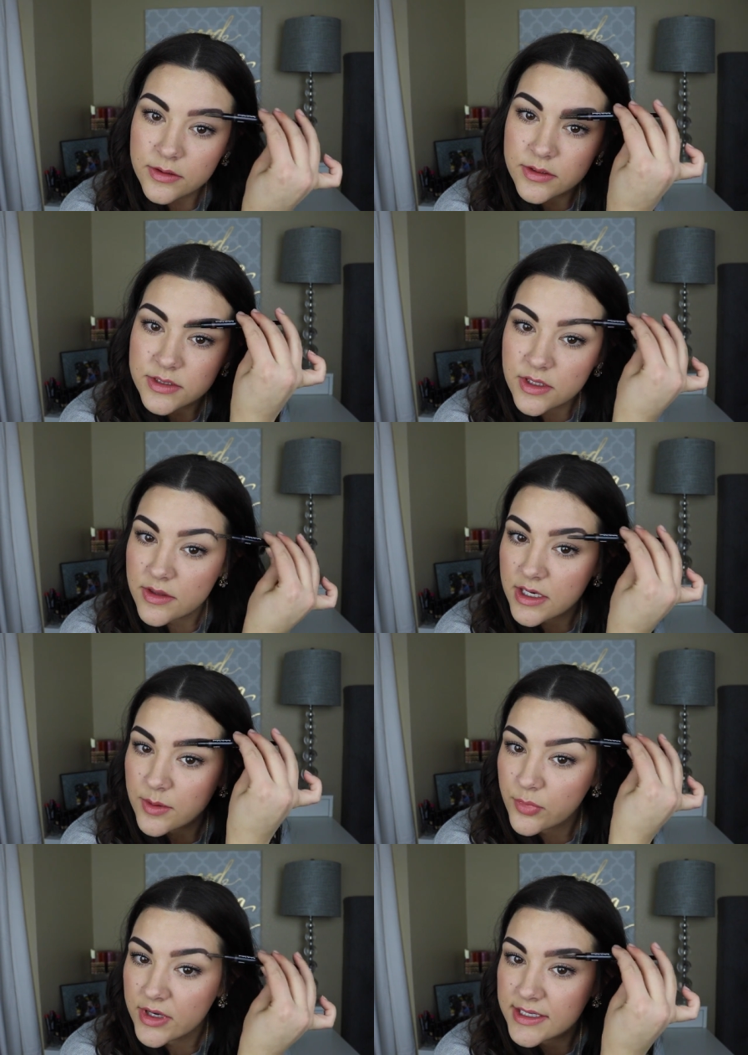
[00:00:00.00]
so that
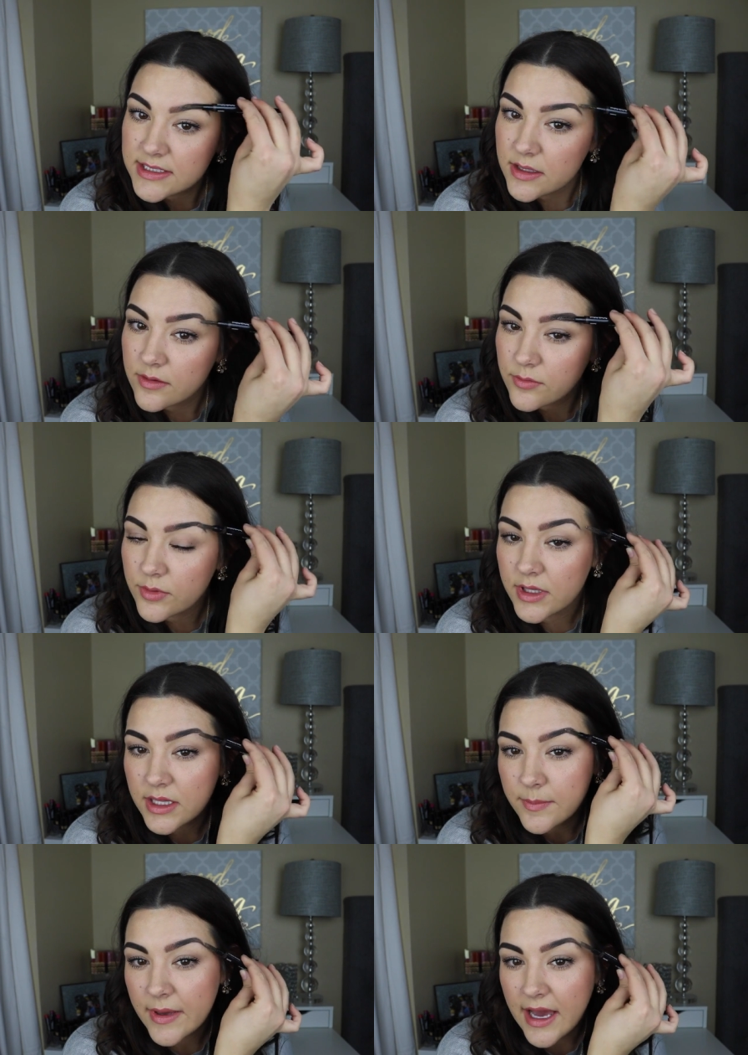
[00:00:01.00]
it brings it
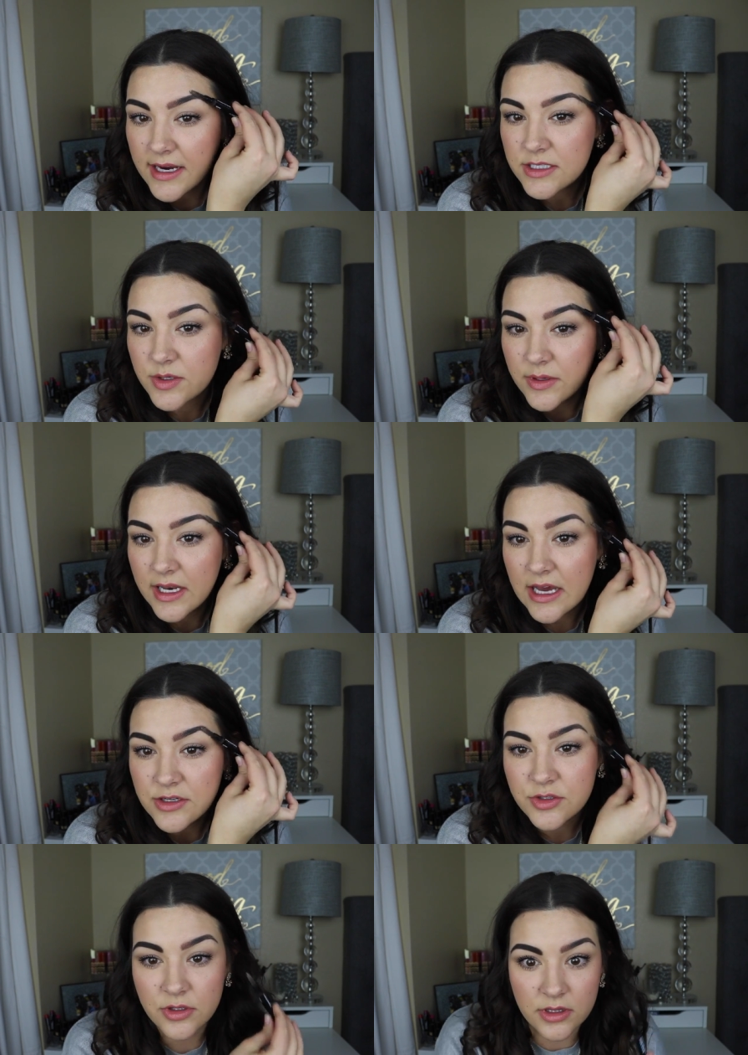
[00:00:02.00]
really back to a
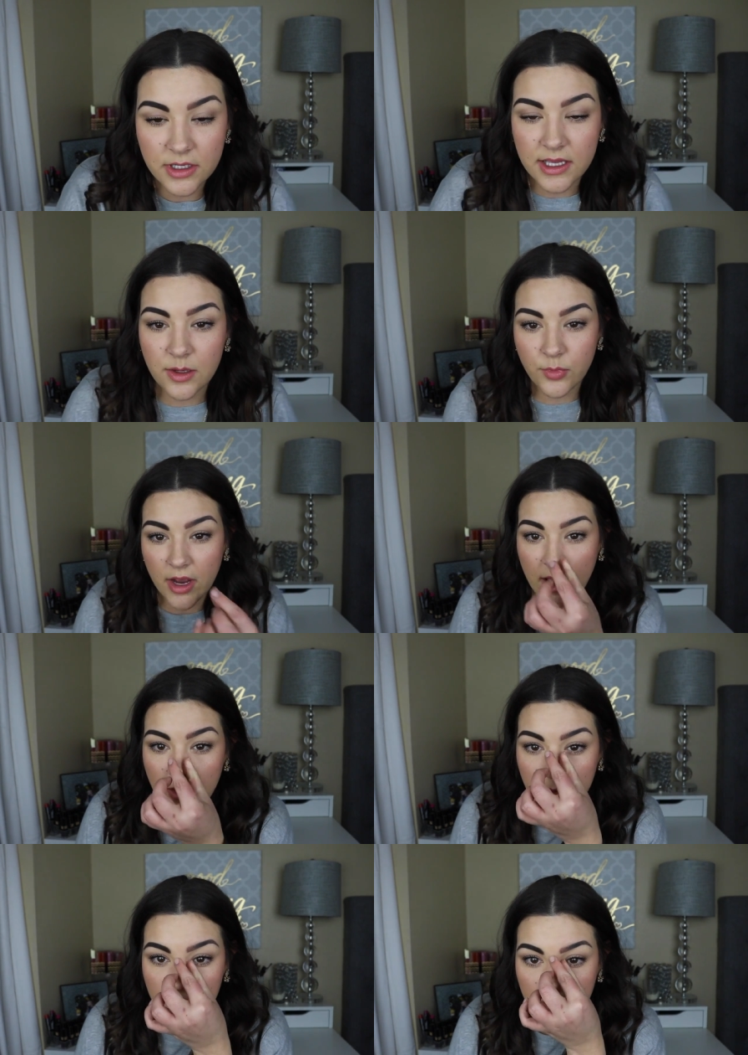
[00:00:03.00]
natural looking brow.